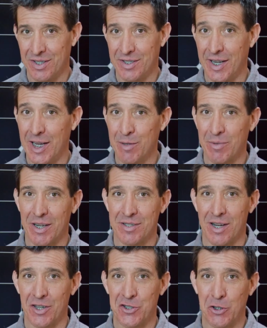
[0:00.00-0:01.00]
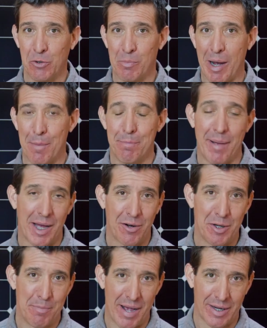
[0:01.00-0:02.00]
Today I'm going to talk to you about
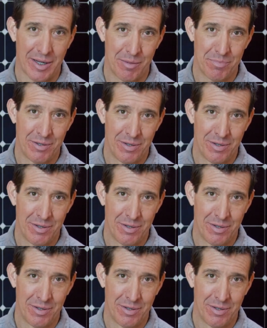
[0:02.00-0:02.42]
battery backup.